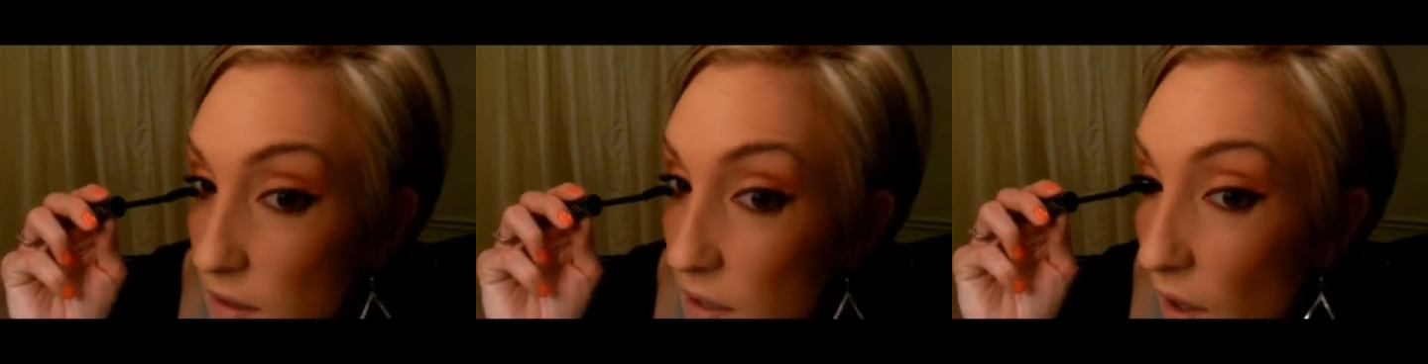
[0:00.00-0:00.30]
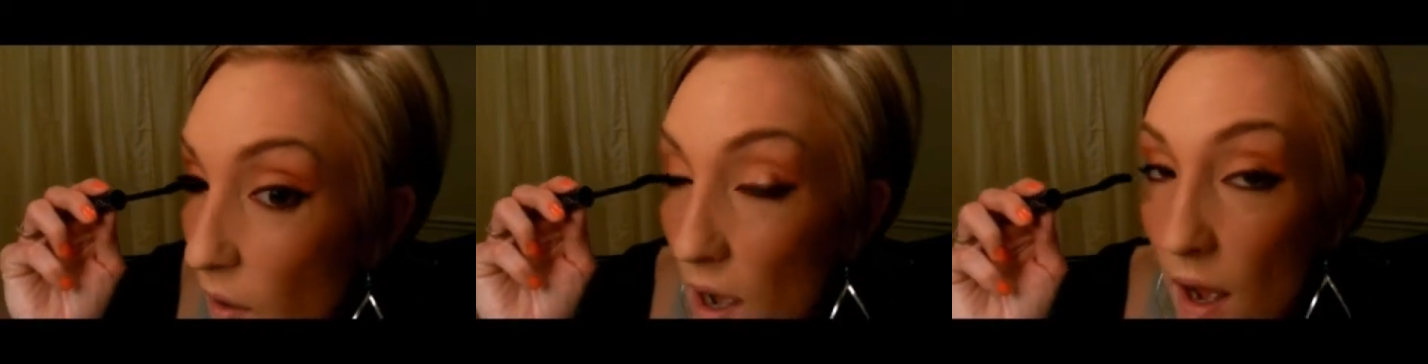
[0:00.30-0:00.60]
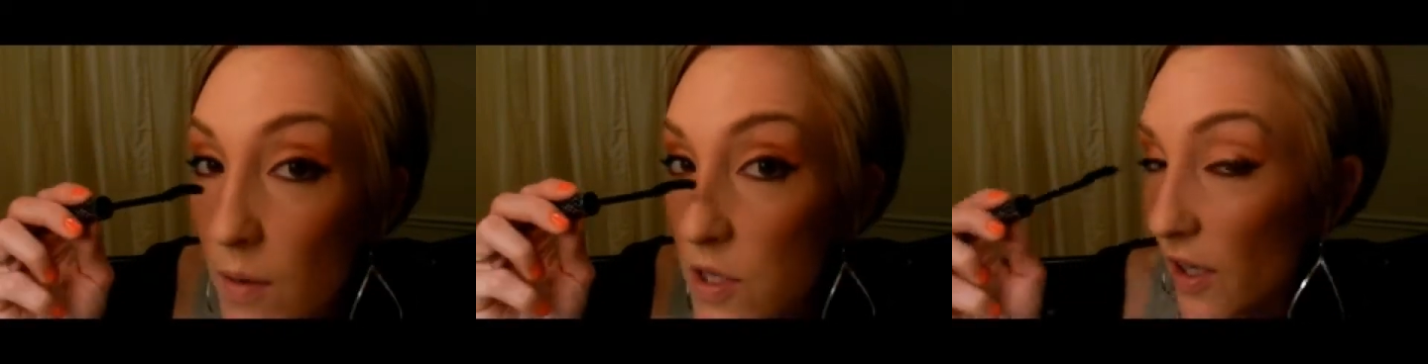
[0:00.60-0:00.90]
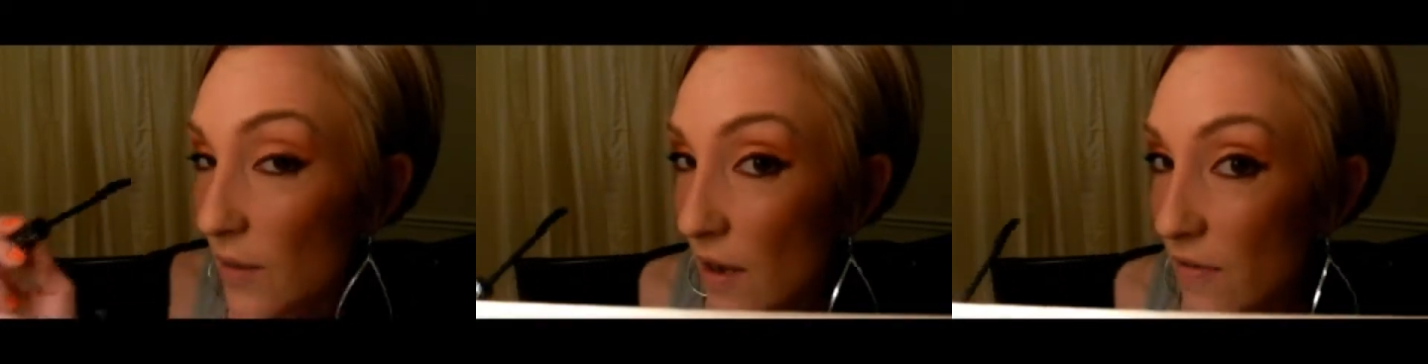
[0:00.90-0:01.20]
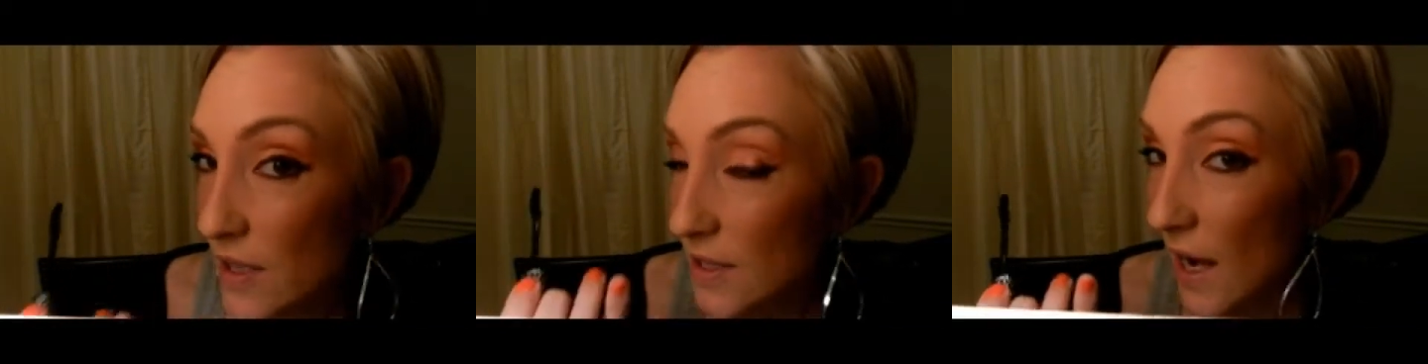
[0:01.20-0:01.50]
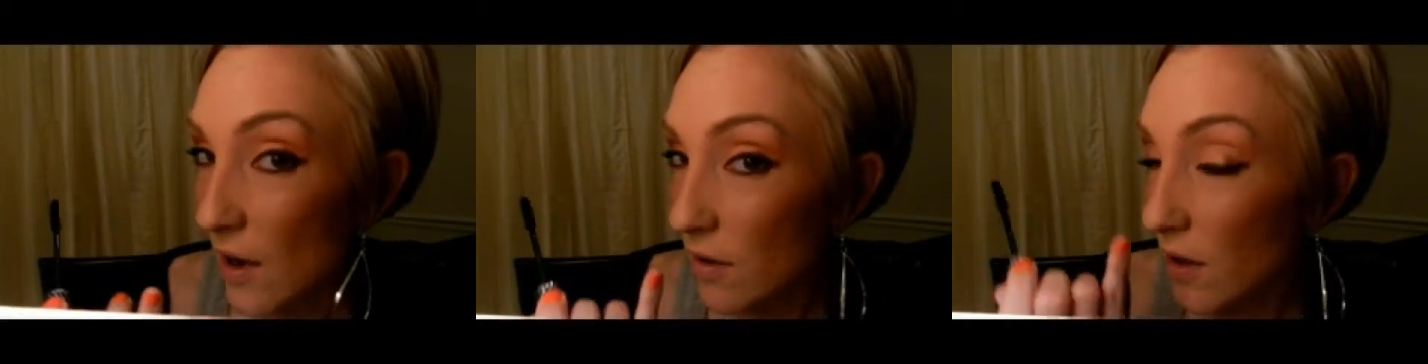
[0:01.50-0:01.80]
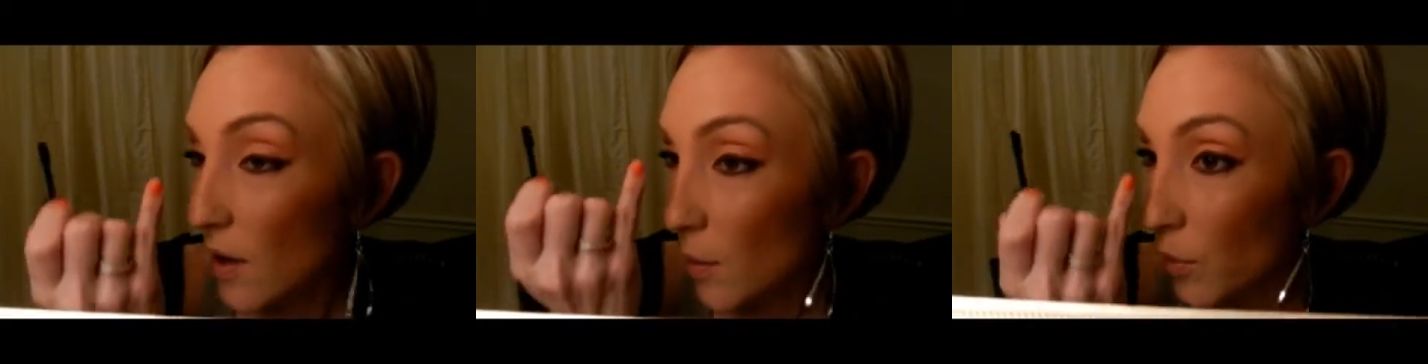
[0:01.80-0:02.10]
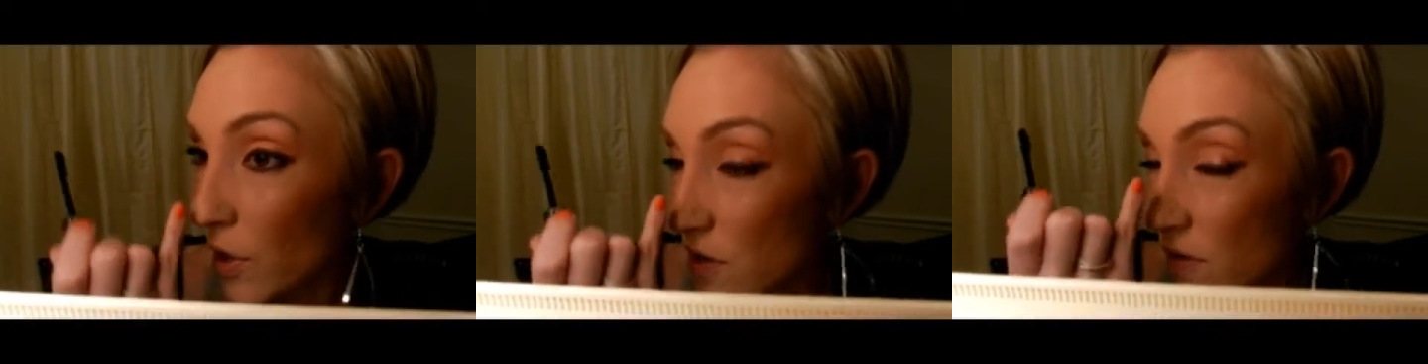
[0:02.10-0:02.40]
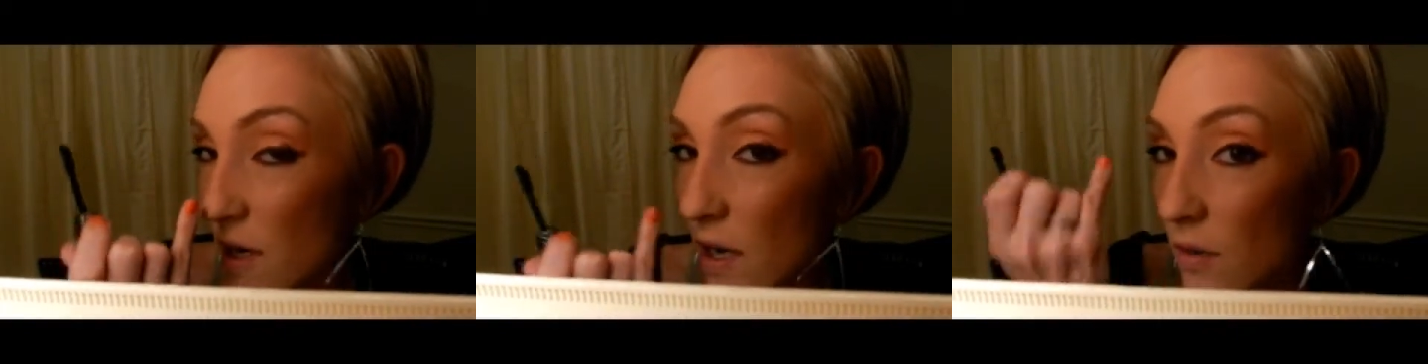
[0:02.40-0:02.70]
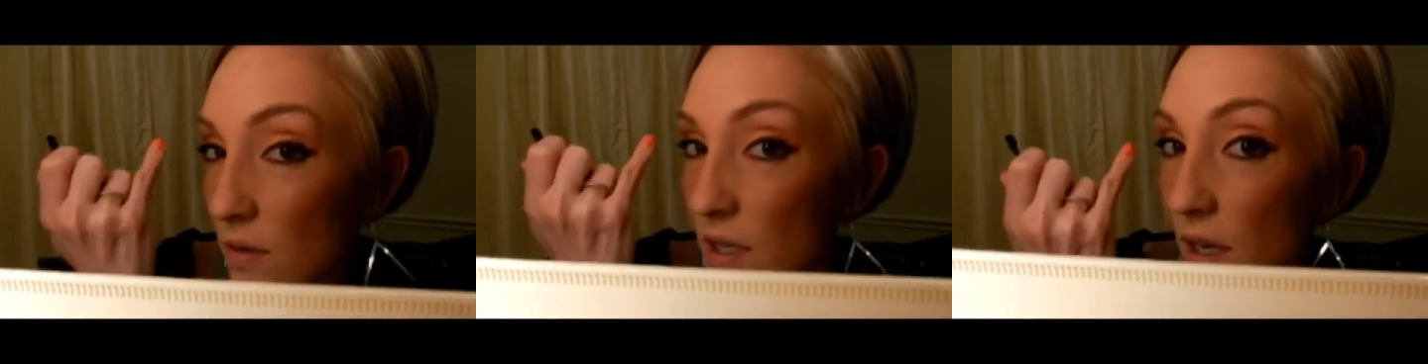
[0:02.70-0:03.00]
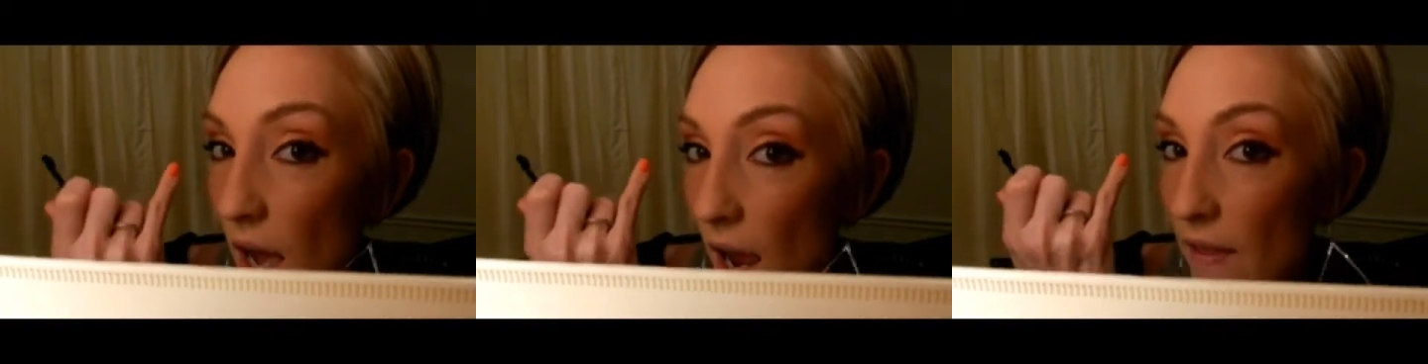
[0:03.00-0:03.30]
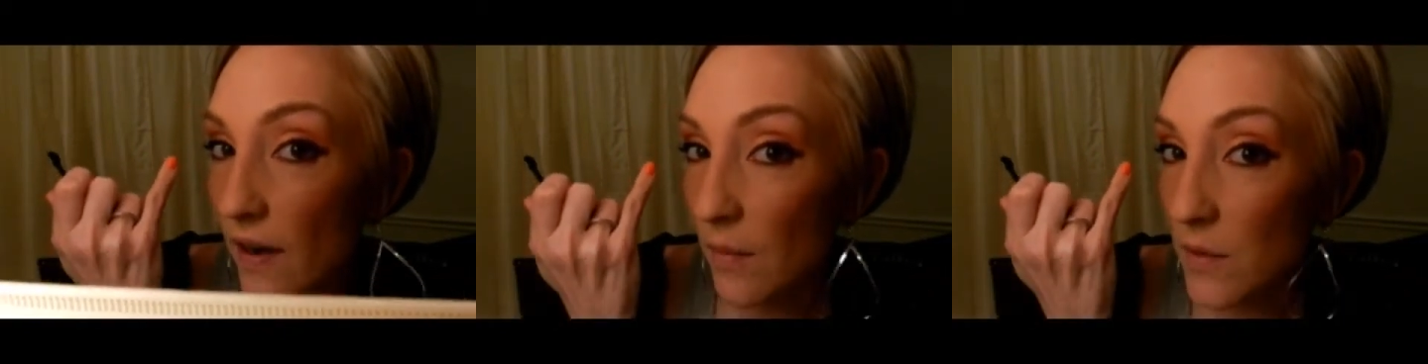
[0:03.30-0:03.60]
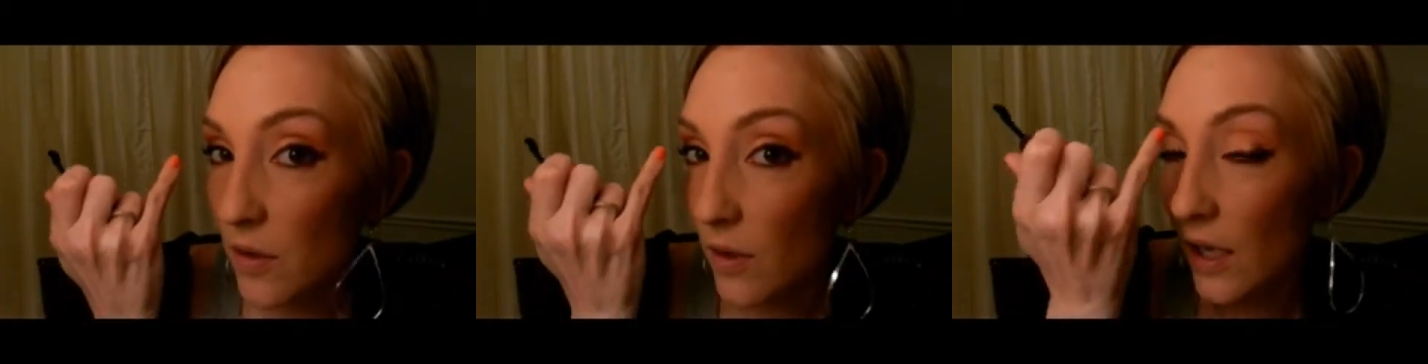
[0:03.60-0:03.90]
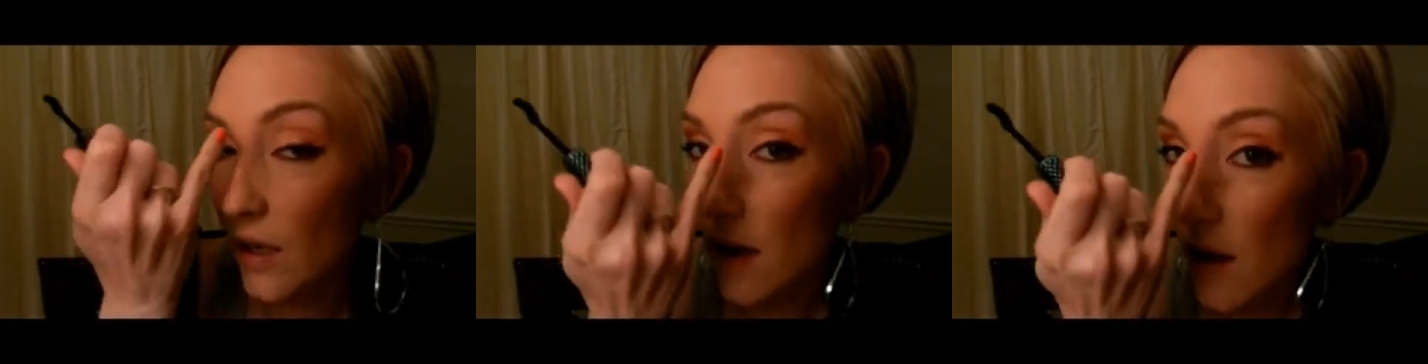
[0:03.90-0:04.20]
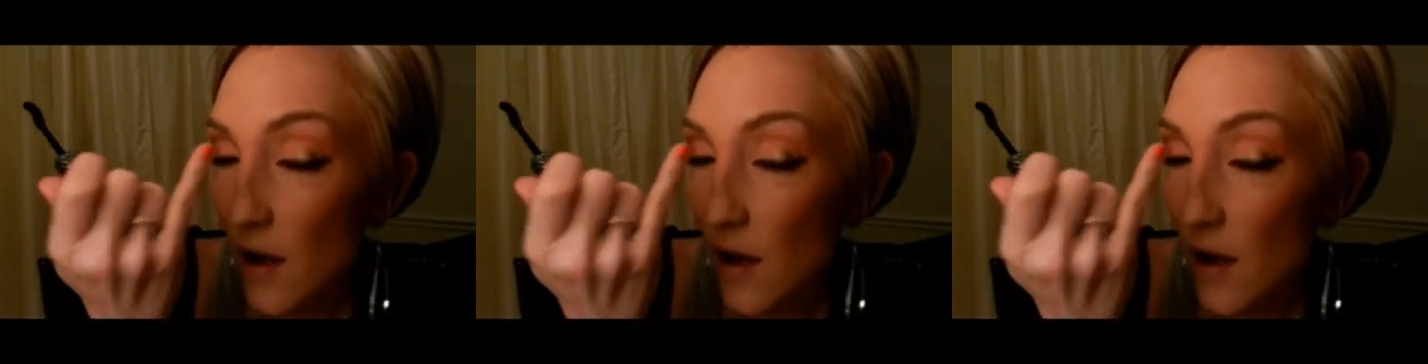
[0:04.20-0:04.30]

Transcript: So, turning my face out, bridge of the nose, eye that I'm doing,